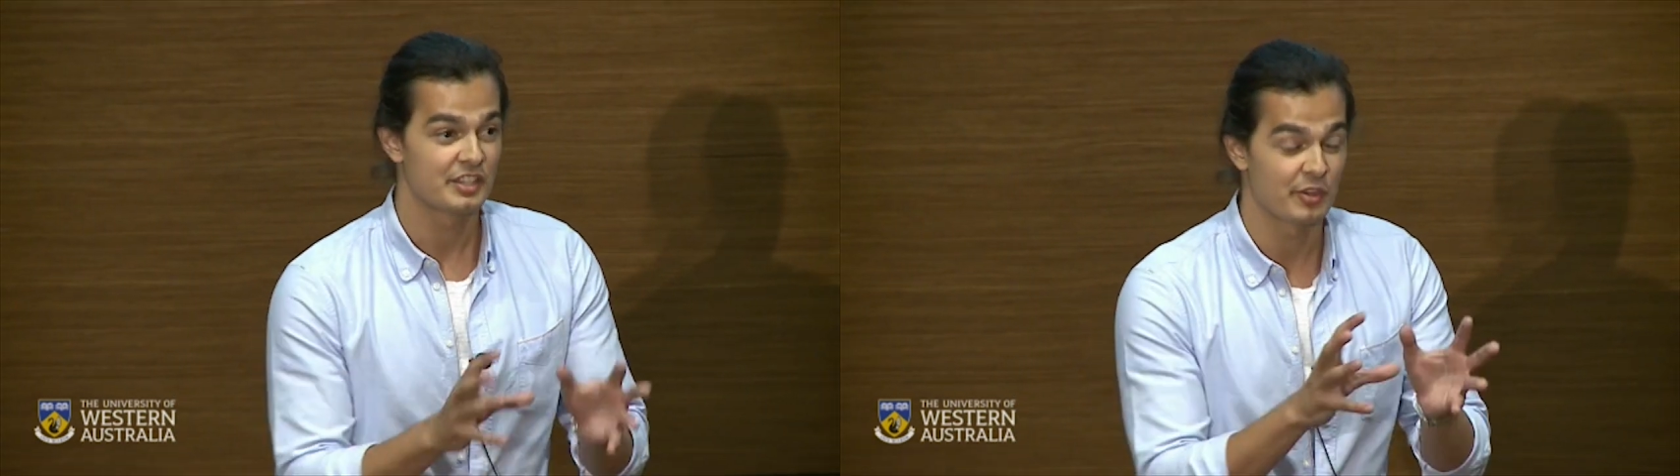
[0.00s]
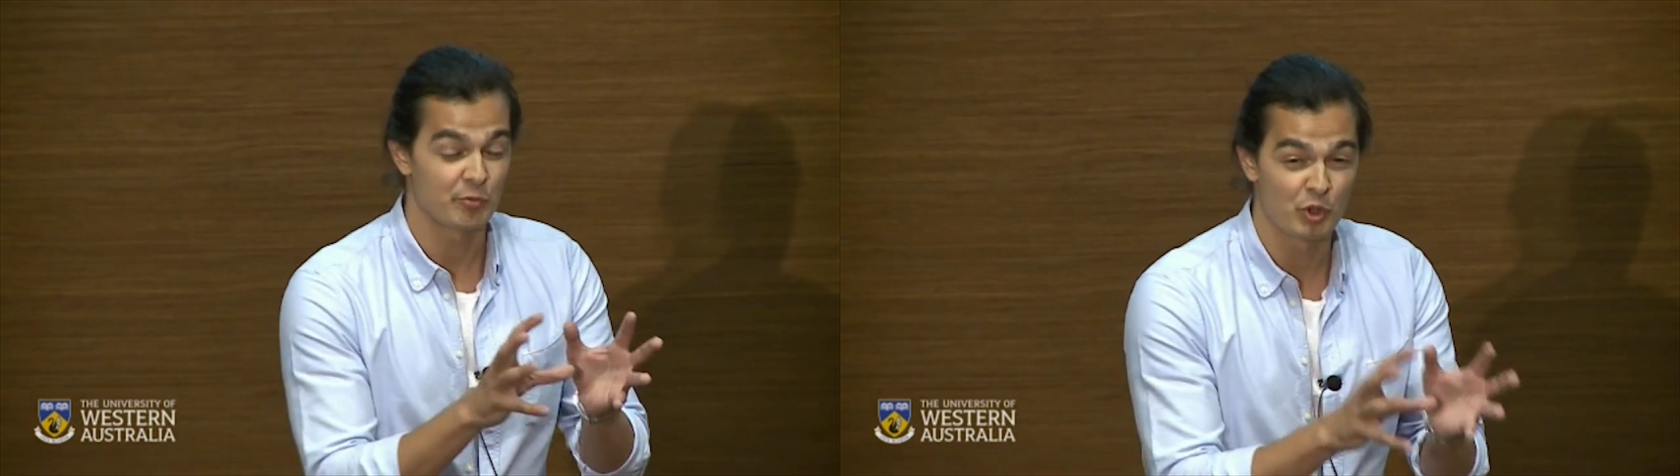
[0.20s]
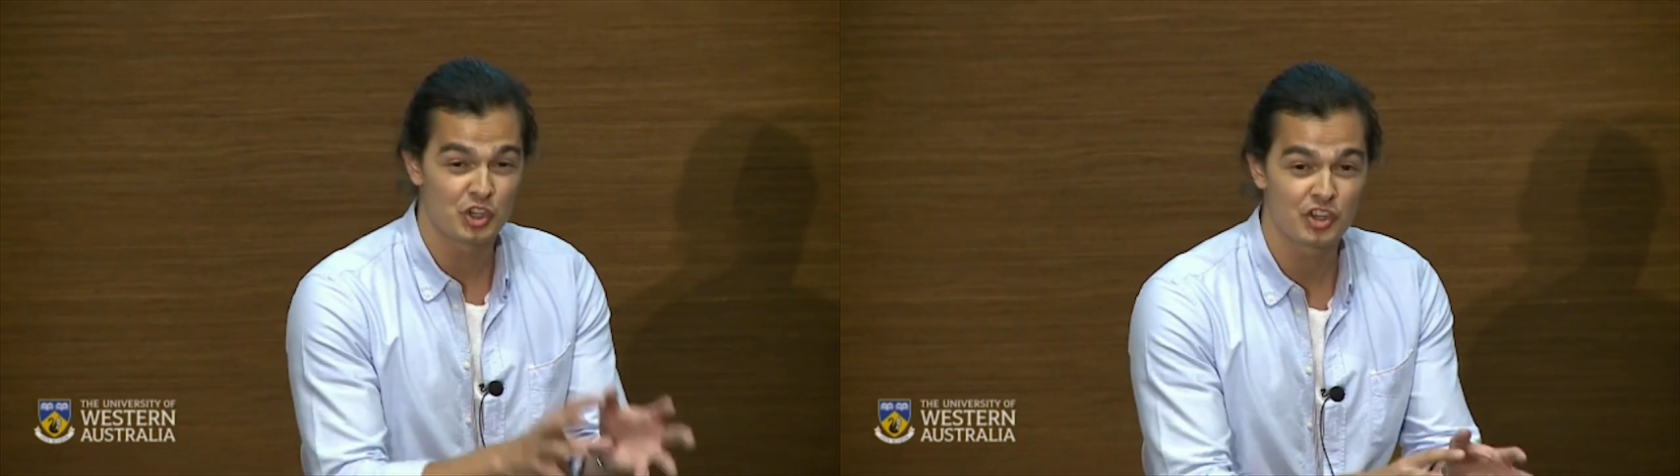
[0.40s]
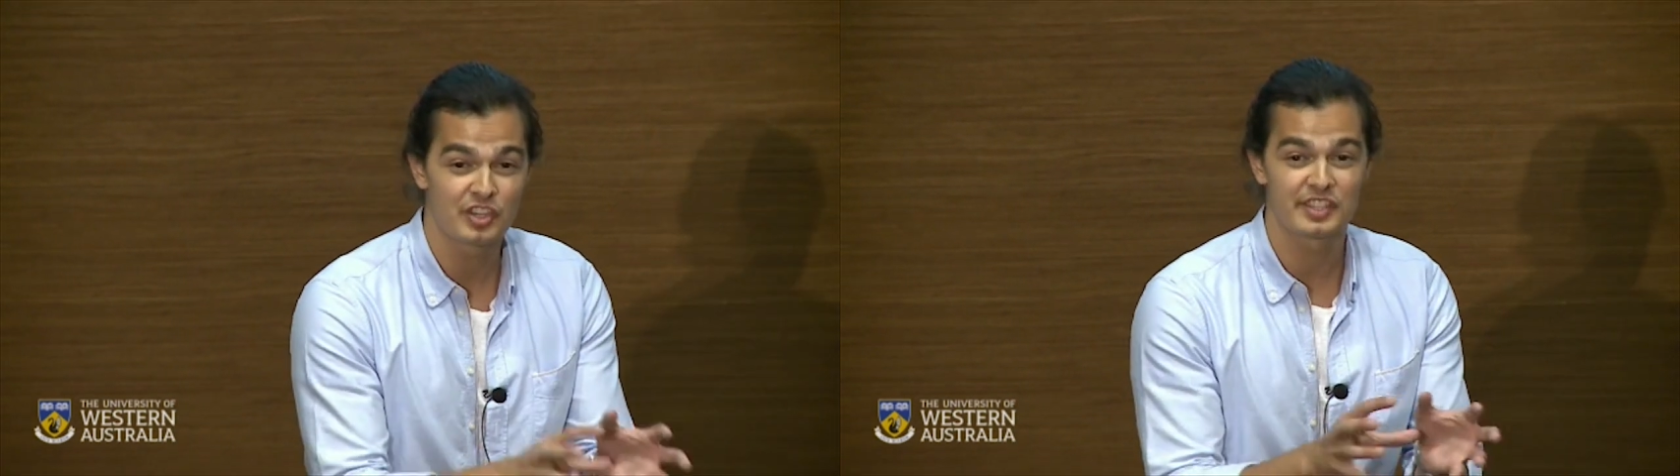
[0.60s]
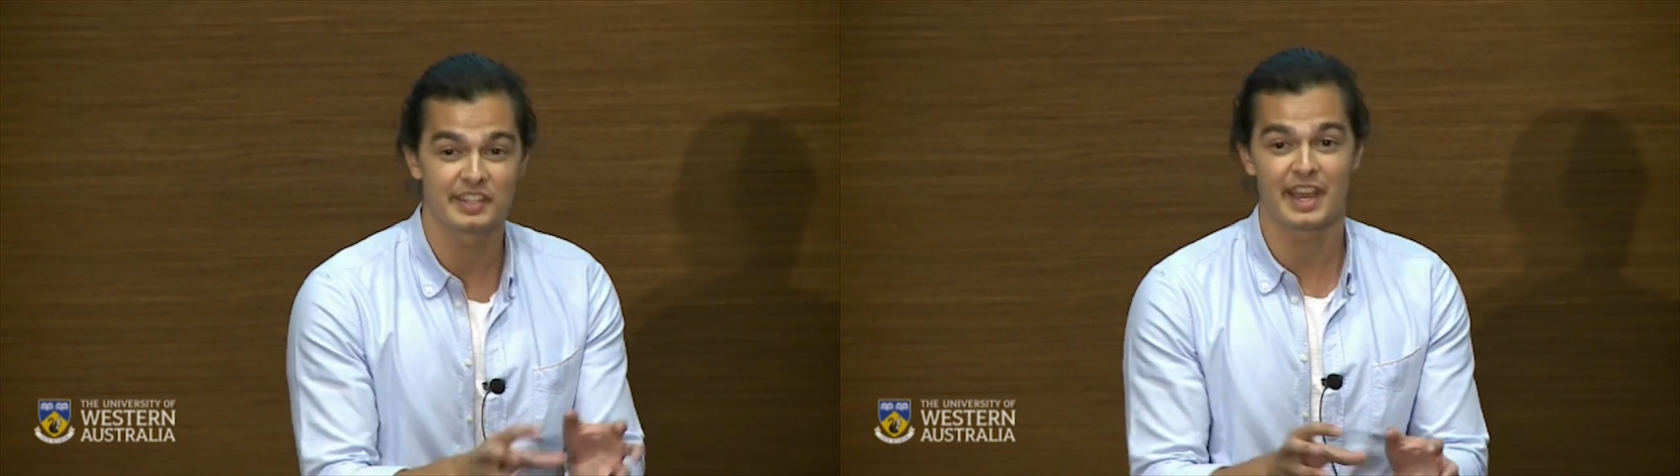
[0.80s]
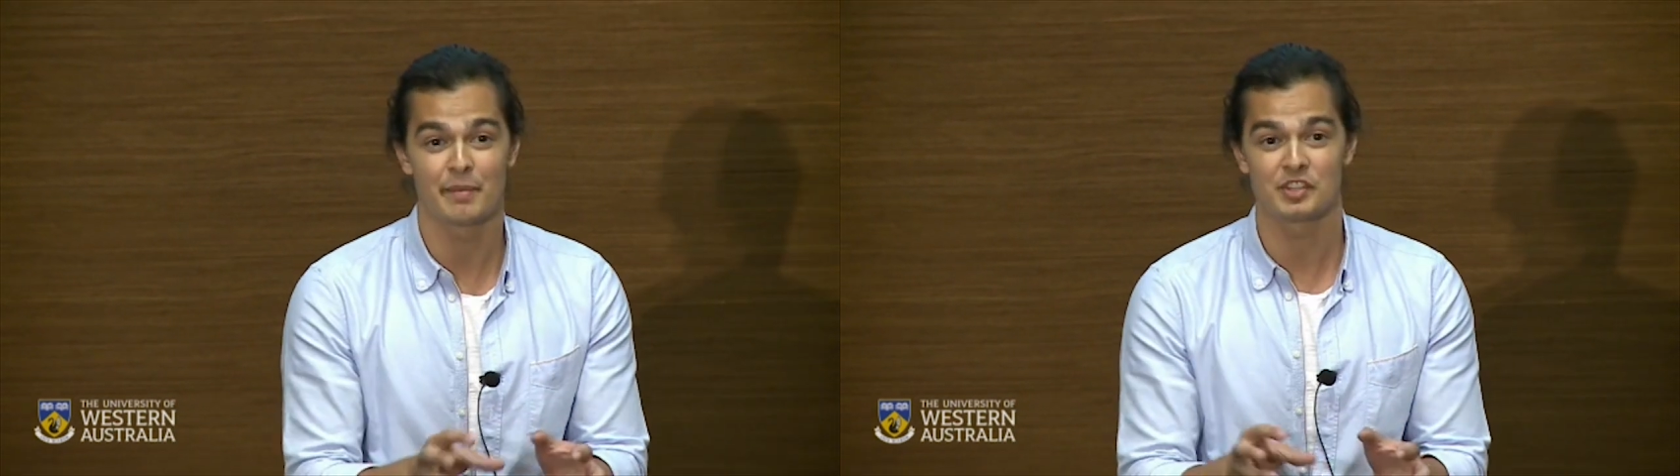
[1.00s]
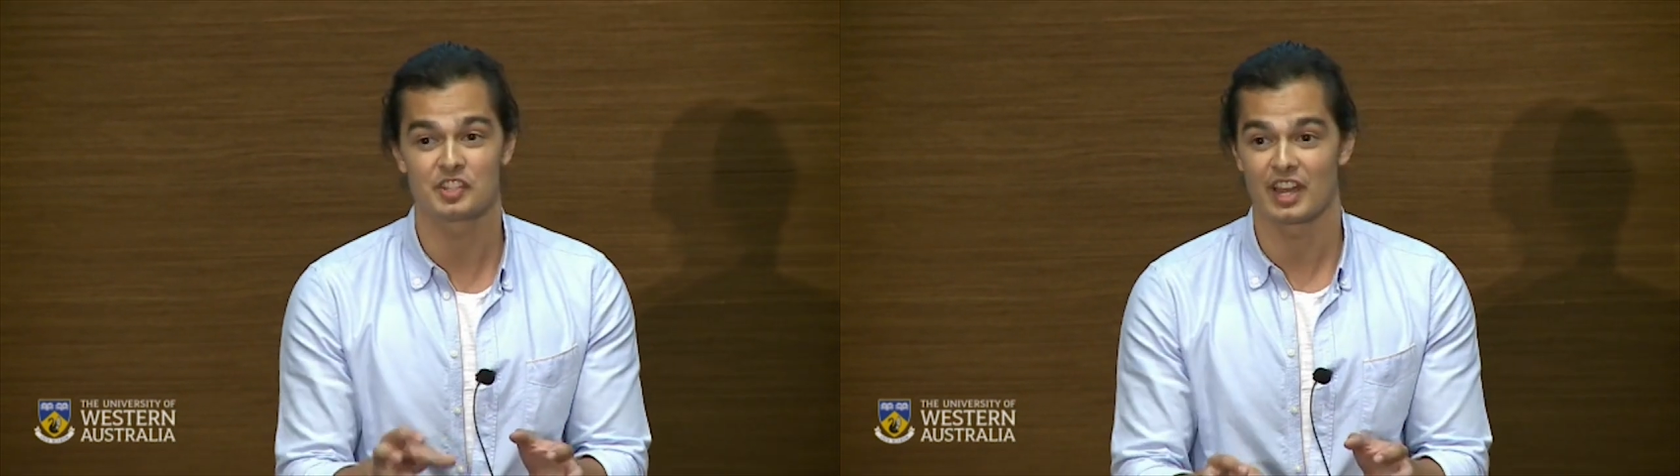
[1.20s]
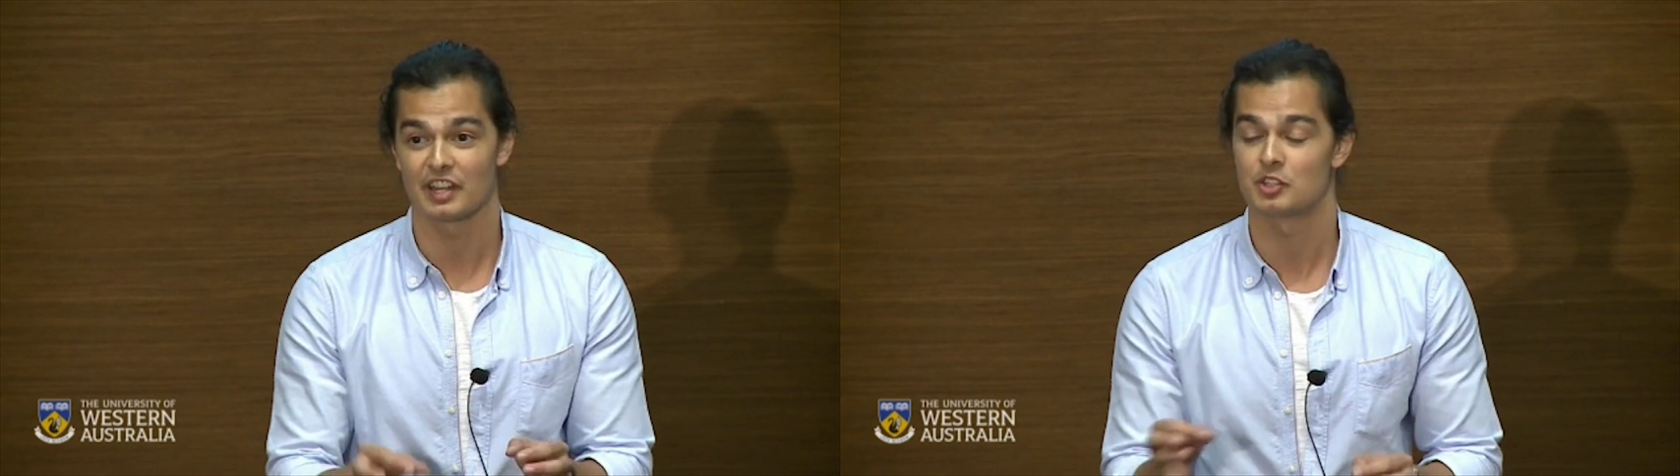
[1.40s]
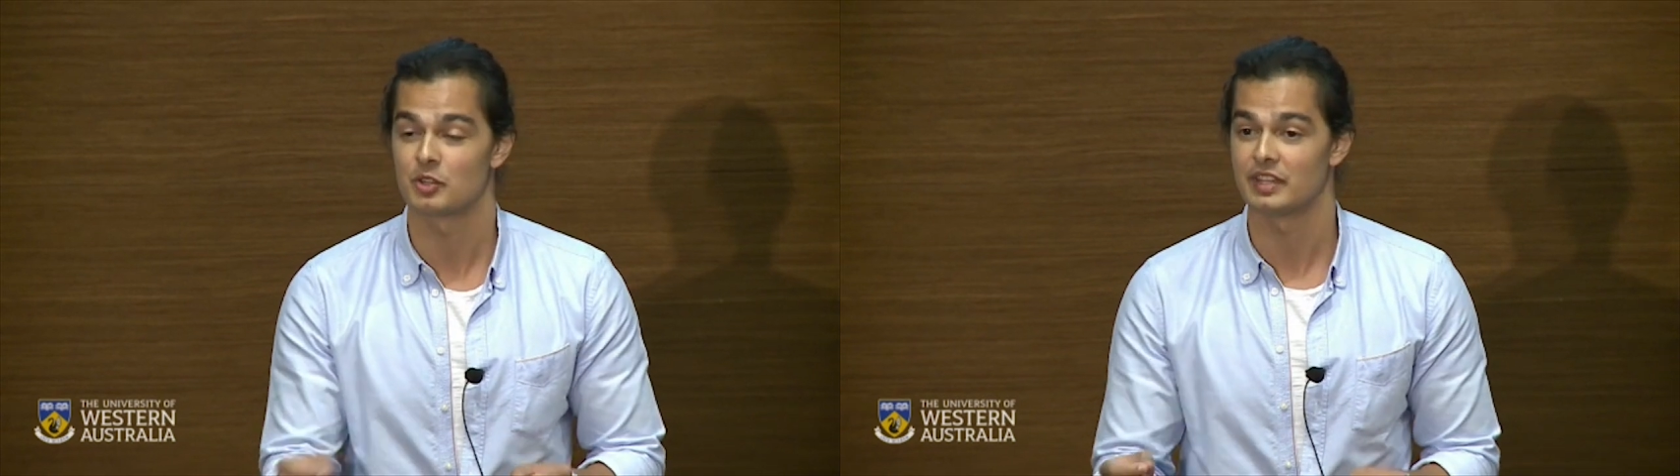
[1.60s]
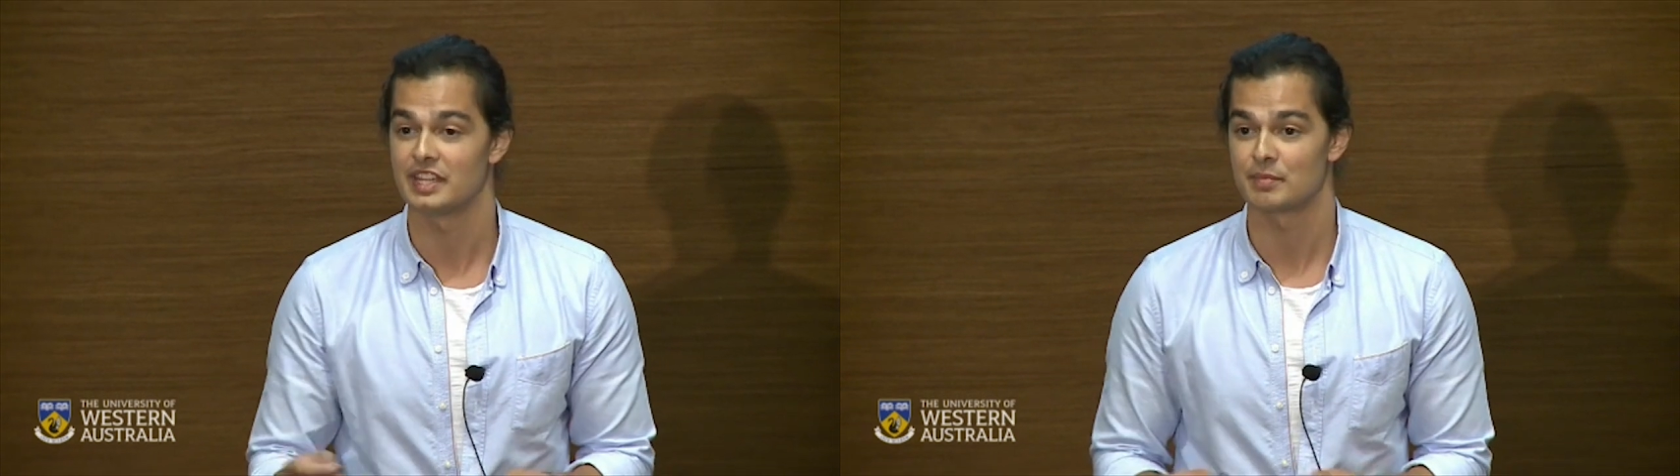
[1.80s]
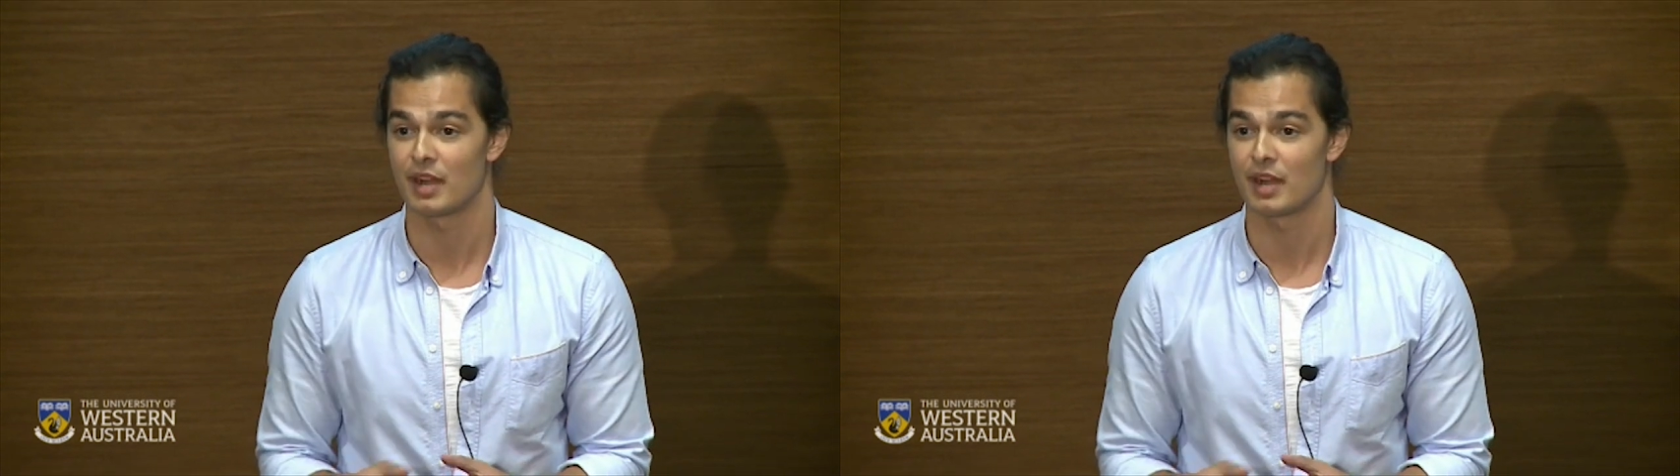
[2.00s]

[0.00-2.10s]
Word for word: to reduce the damage done to these